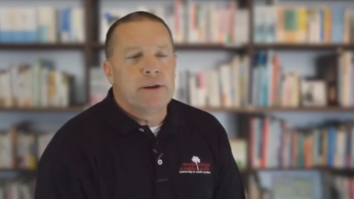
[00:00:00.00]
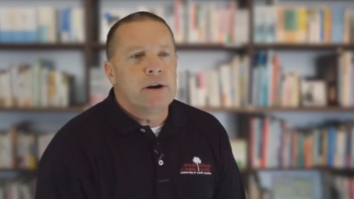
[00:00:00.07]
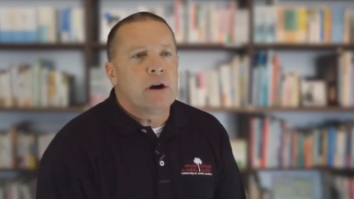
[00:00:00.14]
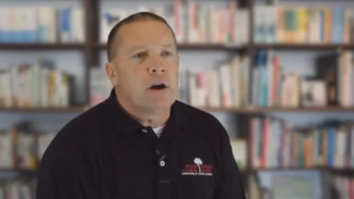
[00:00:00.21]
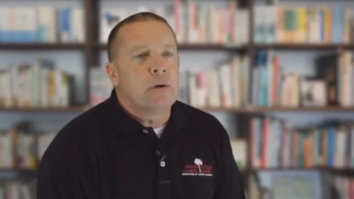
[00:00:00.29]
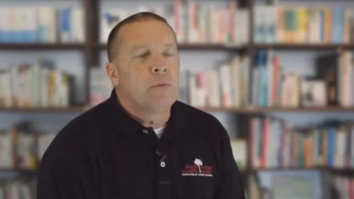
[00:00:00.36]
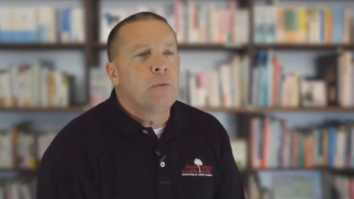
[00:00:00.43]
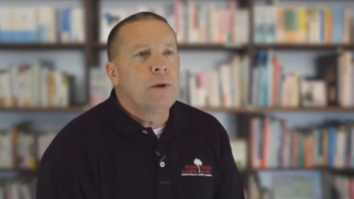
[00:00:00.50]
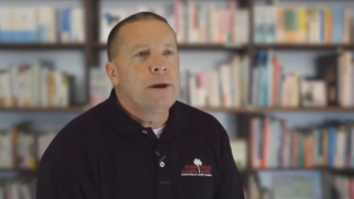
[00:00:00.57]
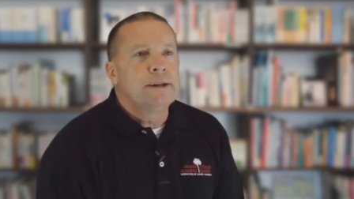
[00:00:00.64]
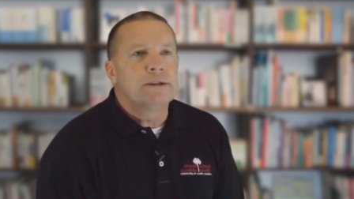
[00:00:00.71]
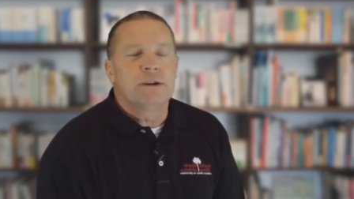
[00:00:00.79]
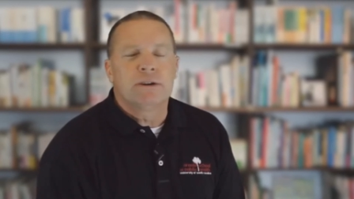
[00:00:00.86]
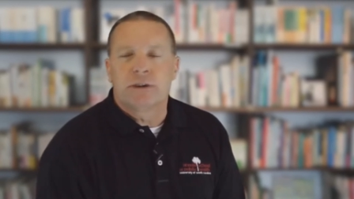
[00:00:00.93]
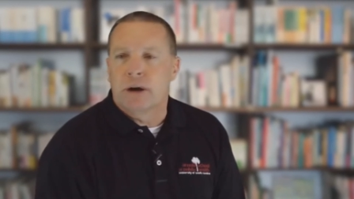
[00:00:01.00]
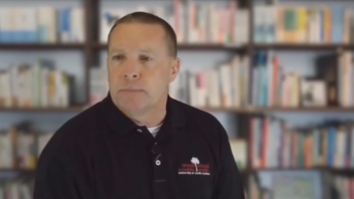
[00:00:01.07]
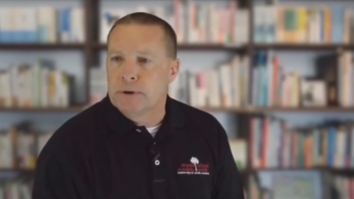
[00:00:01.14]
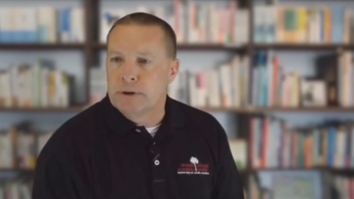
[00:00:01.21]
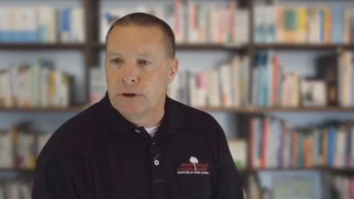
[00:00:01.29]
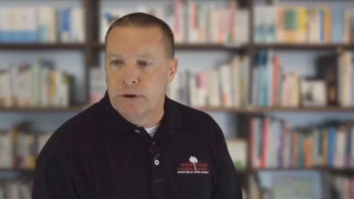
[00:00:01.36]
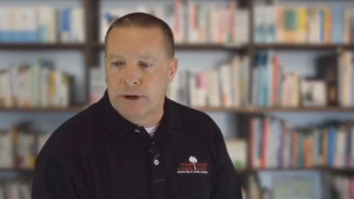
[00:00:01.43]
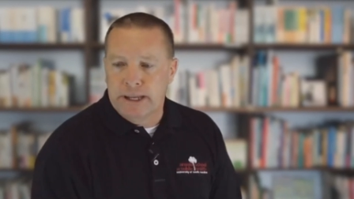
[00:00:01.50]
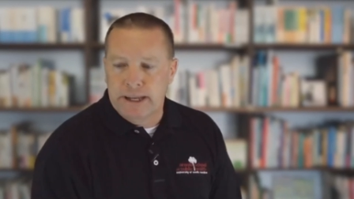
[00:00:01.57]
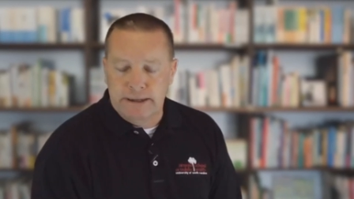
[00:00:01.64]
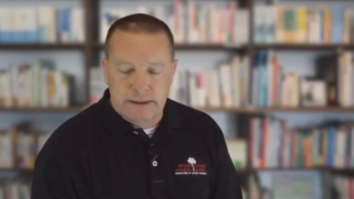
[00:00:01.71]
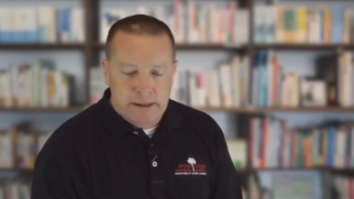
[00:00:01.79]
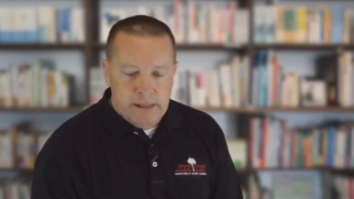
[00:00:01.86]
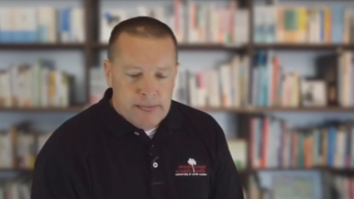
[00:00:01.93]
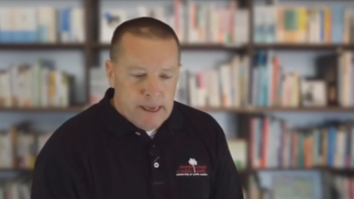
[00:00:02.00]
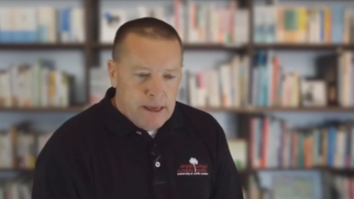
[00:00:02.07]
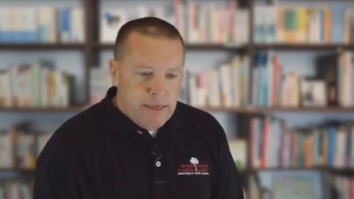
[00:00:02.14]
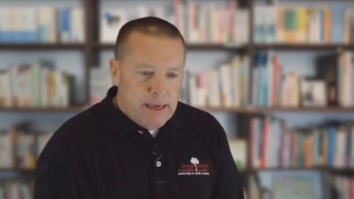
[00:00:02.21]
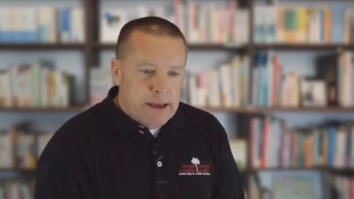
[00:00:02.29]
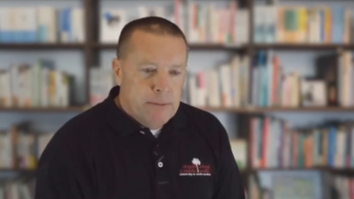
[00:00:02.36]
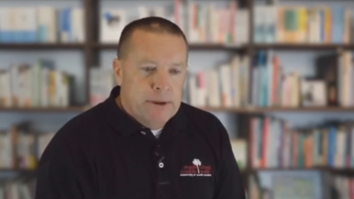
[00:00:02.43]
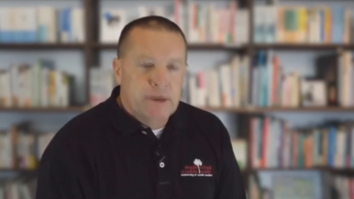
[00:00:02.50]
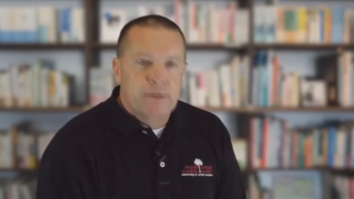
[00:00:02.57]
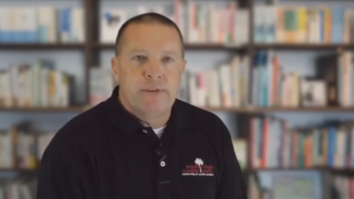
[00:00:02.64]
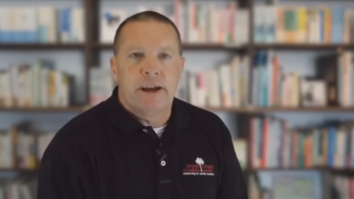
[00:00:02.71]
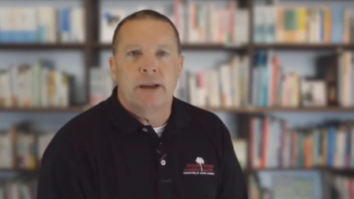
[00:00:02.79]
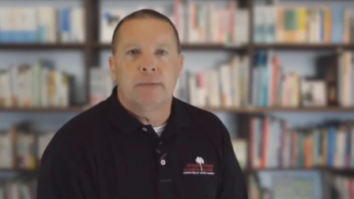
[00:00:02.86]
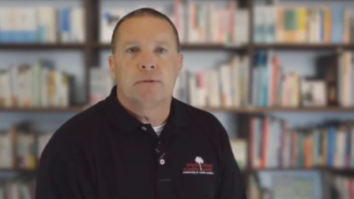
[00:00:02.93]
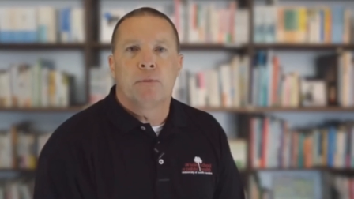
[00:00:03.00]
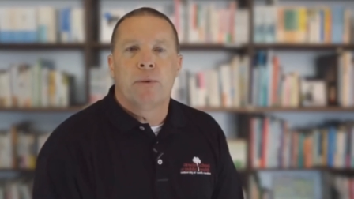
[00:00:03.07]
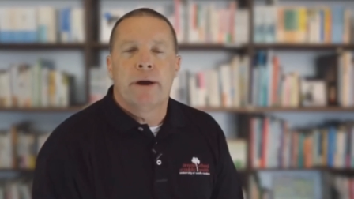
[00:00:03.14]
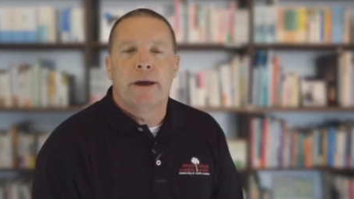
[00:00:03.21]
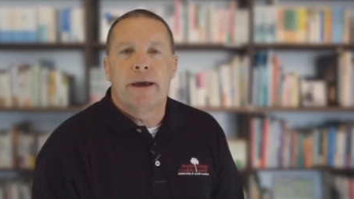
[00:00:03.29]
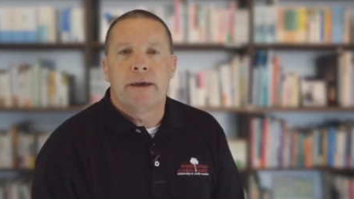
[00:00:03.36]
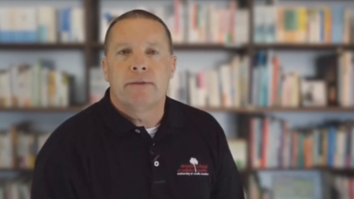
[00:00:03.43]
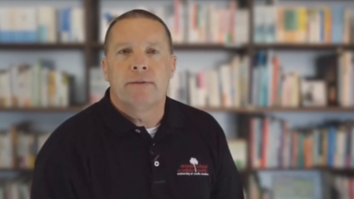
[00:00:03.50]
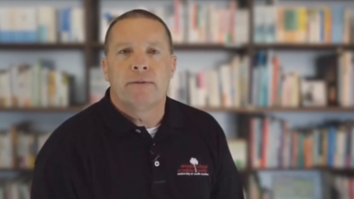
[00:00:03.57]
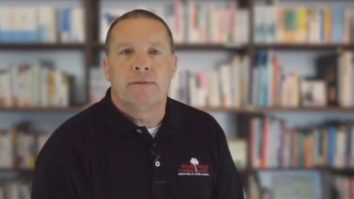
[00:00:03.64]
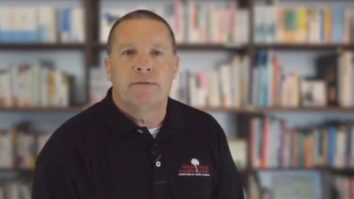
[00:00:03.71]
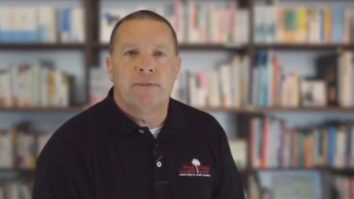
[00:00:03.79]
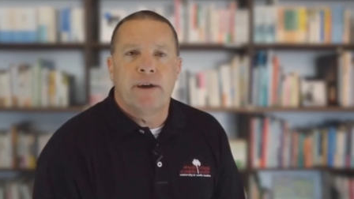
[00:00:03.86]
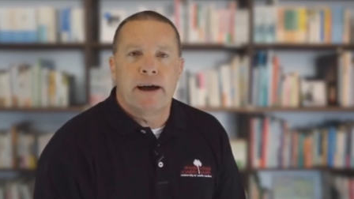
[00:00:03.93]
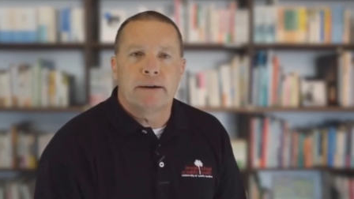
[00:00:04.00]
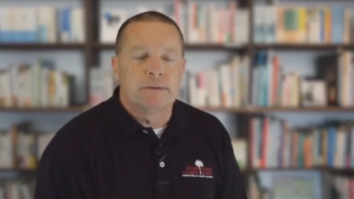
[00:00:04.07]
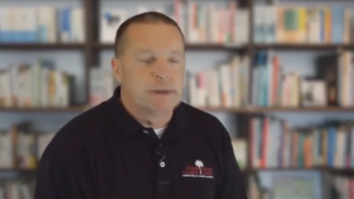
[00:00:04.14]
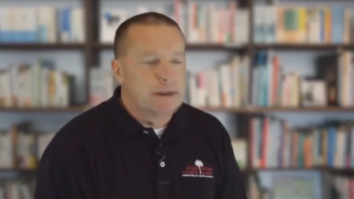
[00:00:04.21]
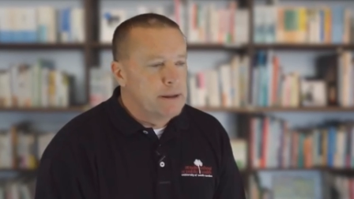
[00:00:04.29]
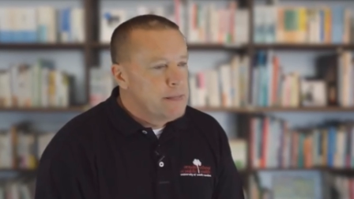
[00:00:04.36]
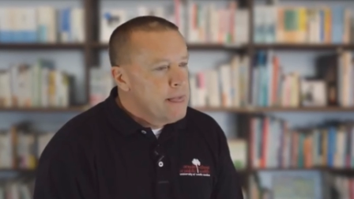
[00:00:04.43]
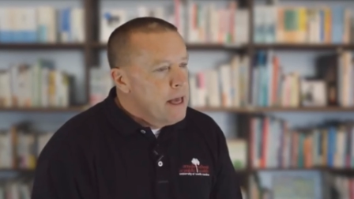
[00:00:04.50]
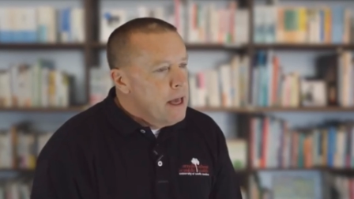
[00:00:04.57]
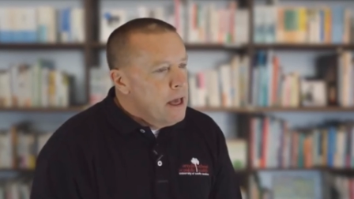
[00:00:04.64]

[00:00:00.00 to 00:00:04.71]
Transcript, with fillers: There are research opportunities that can be developed with faculty